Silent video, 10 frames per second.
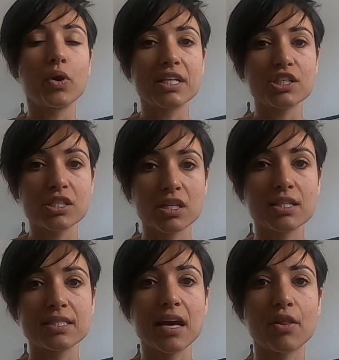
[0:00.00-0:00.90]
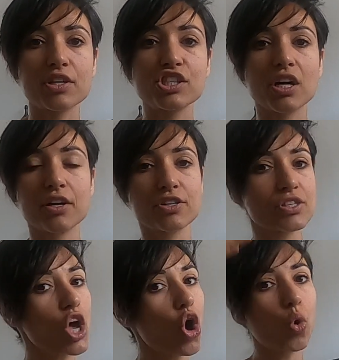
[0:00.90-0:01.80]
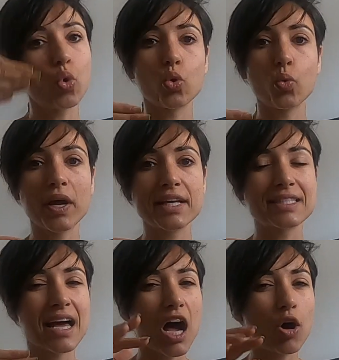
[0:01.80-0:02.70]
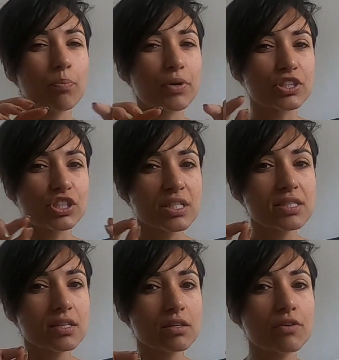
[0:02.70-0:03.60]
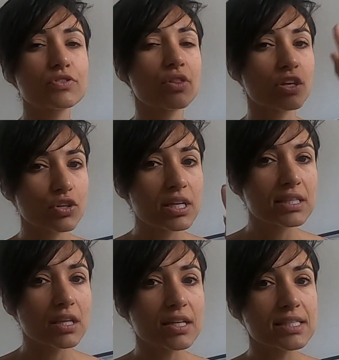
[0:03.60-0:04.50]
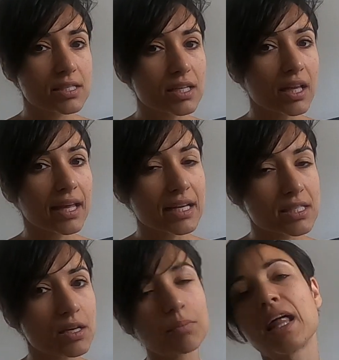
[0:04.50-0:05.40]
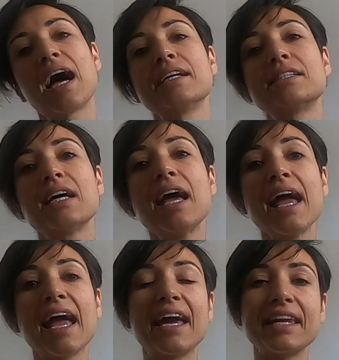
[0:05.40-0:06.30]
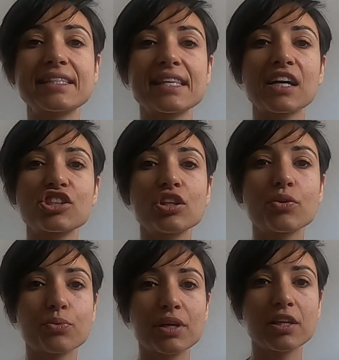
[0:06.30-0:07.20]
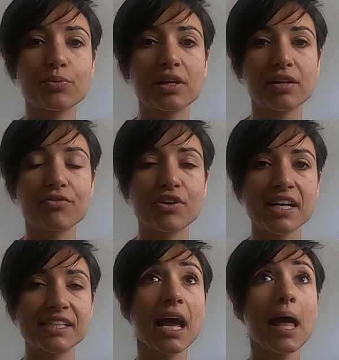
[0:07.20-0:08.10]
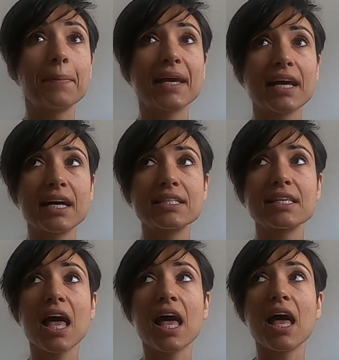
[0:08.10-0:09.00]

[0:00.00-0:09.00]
we shut down the shutters all the way down, but just enough so that you can still get some light. And it's actually really fresh because